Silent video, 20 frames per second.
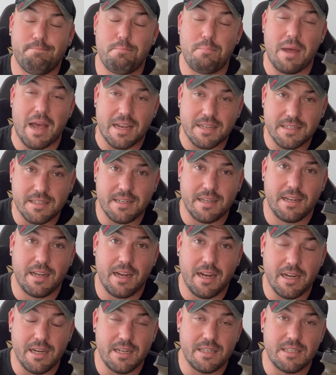best
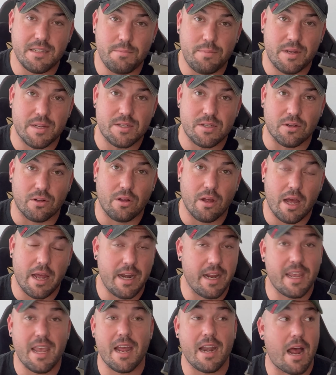E D C pistol.
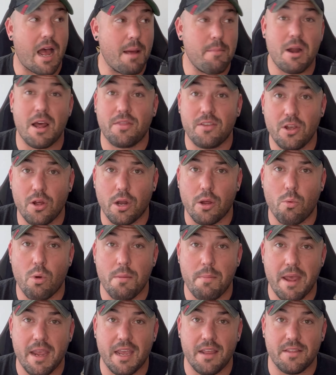And again, I'm not the only
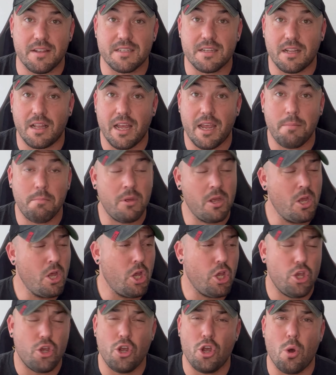one making this claim.
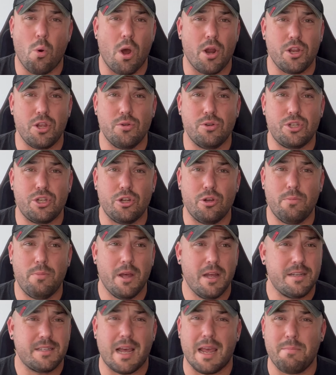You can go on YouTube,
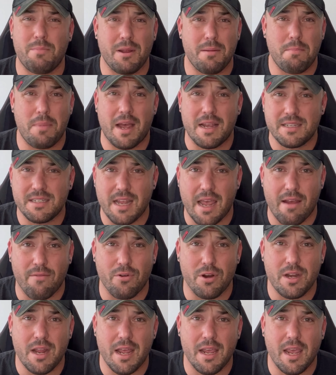type in best
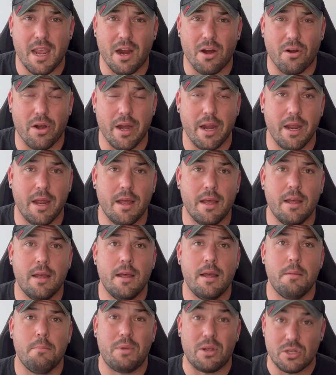everyday carry
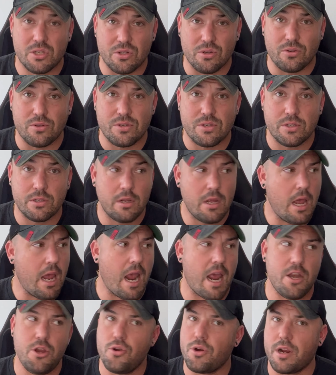pistols,
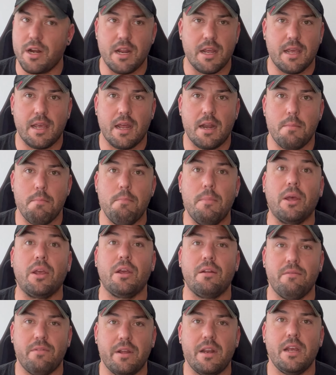and you're going to get a
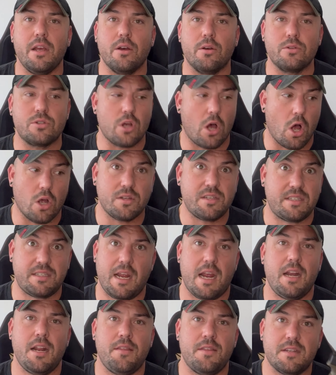million videos all
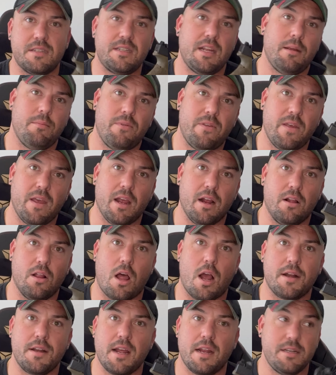stating the same thing:
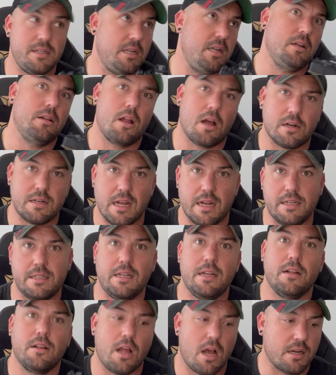Glock nineteen, Glock
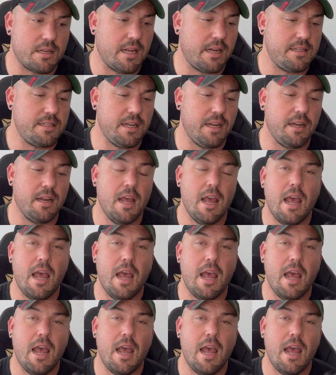nineteen, Glock nineteen.